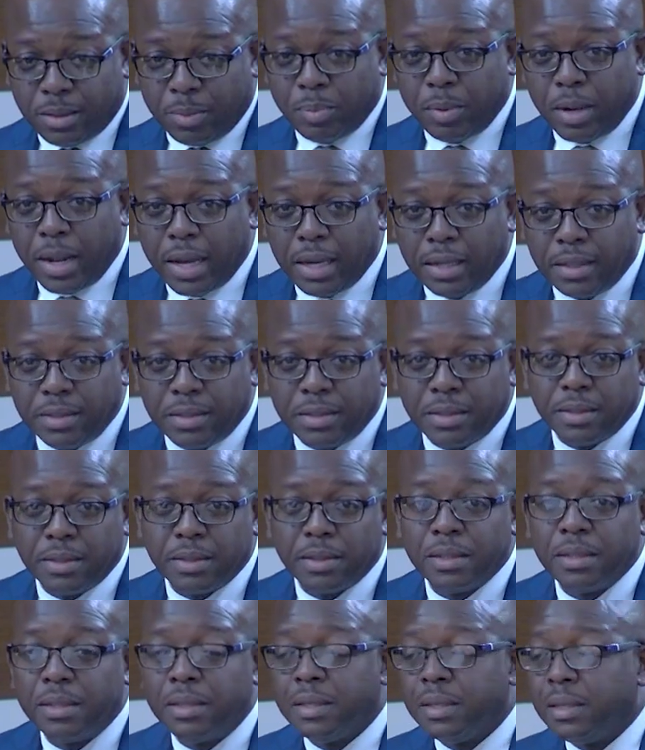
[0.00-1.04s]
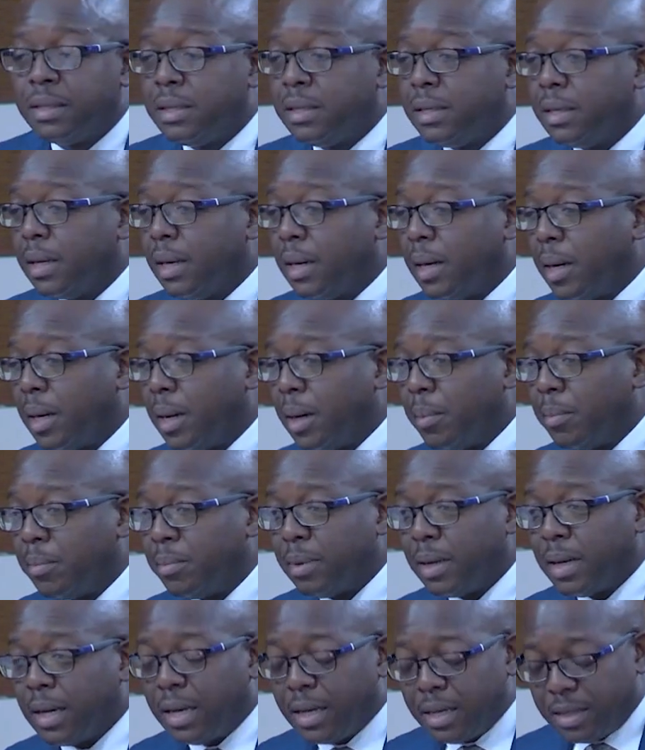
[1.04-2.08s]
The orders were tabled during
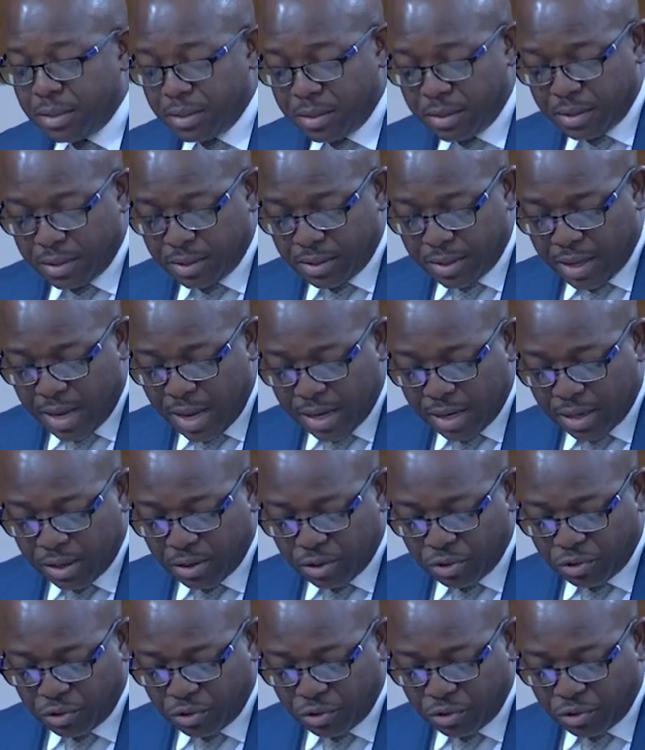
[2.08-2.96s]
Tuesday's sitting of the House of